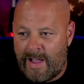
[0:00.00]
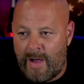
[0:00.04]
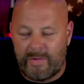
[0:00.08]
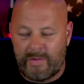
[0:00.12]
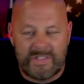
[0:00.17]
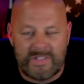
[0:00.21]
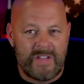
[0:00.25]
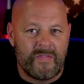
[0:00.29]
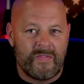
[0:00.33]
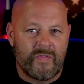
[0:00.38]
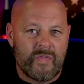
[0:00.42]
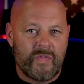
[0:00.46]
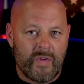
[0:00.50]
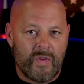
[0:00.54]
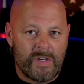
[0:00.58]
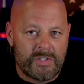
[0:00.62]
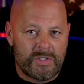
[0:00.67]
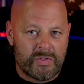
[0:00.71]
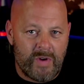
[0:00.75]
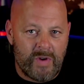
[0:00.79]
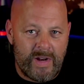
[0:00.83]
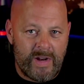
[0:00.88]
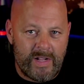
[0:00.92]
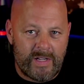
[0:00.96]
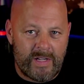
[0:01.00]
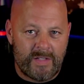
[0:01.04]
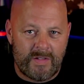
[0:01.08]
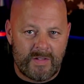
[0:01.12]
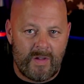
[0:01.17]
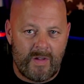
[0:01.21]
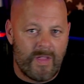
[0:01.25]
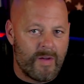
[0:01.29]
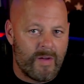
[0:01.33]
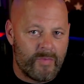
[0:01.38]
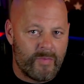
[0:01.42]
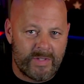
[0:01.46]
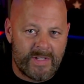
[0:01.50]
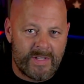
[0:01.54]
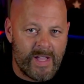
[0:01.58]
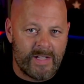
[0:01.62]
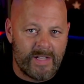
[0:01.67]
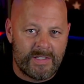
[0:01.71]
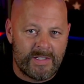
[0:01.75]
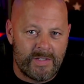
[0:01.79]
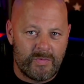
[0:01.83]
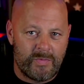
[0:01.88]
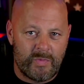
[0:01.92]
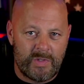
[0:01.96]
I was getting frustrated because all I was
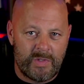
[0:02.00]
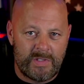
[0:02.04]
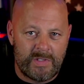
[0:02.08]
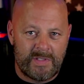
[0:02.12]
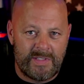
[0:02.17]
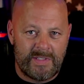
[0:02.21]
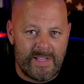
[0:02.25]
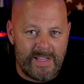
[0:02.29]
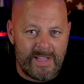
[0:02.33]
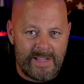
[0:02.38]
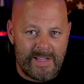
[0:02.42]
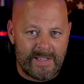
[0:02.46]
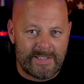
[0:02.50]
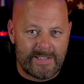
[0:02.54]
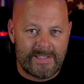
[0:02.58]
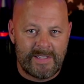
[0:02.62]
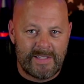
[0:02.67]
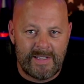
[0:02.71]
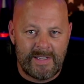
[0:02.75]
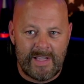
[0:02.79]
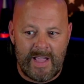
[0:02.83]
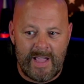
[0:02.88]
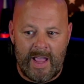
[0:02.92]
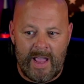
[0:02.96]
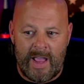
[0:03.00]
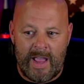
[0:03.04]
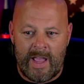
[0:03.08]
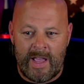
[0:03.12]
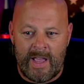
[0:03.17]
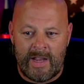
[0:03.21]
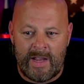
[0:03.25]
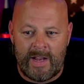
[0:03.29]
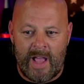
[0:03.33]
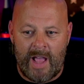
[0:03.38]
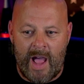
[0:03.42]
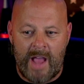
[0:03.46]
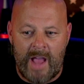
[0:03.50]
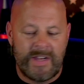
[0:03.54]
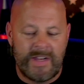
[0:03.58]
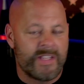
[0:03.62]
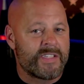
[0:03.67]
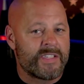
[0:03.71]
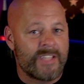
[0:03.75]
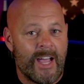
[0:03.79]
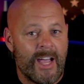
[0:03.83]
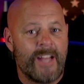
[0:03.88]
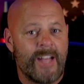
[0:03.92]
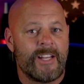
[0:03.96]
catching was dinks. And I
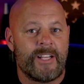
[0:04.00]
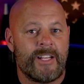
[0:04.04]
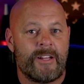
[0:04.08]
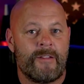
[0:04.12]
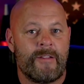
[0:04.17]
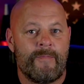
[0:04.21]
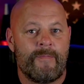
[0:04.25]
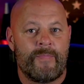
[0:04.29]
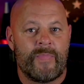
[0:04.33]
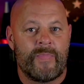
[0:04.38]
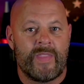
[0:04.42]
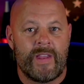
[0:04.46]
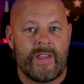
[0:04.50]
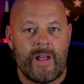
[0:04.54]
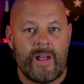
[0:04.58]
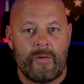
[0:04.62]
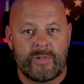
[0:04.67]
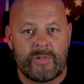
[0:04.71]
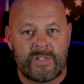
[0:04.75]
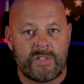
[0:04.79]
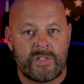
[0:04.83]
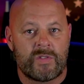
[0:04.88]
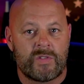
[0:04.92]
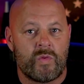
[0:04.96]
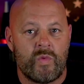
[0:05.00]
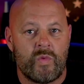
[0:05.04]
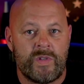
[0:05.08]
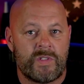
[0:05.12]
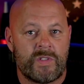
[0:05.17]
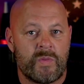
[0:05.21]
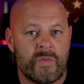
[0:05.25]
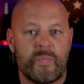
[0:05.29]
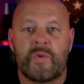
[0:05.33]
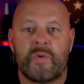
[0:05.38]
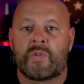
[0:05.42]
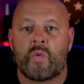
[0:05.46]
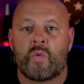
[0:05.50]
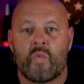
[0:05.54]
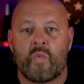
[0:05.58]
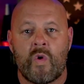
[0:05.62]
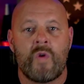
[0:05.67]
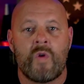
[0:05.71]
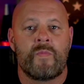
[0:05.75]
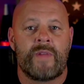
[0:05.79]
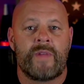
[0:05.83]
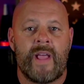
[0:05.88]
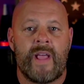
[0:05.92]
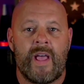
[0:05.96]
decided that I was just going to put the
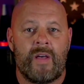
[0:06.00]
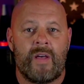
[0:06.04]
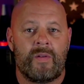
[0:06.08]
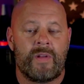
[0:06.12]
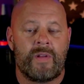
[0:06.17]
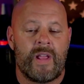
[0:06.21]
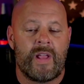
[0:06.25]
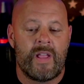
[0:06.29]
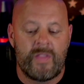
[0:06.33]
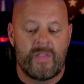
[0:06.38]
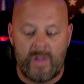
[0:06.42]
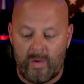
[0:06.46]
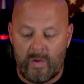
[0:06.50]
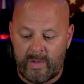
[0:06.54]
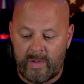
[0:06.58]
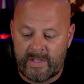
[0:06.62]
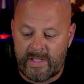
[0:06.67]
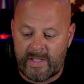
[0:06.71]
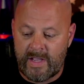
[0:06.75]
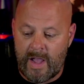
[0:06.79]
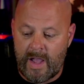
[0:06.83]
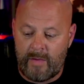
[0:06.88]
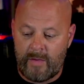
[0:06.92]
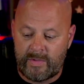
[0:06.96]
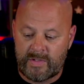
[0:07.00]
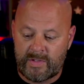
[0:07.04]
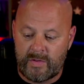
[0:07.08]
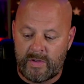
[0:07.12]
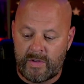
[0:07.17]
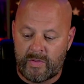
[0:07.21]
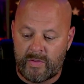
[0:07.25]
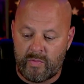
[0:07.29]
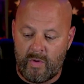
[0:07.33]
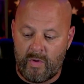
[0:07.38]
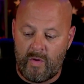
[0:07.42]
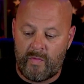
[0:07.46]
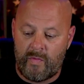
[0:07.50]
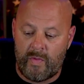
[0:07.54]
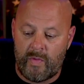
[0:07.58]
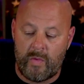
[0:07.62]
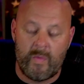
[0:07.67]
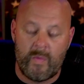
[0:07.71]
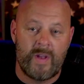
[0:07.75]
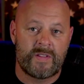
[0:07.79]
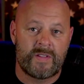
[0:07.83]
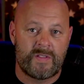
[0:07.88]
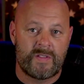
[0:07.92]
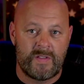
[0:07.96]
worm down, and the only thing I was going to throw for the
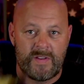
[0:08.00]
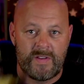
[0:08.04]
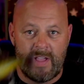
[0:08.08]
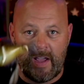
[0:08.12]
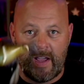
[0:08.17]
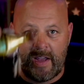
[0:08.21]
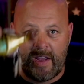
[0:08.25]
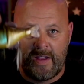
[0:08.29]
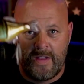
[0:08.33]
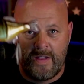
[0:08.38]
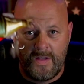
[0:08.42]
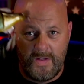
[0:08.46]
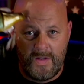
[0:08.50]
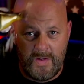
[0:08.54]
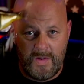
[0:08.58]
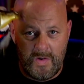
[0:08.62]
rest of the day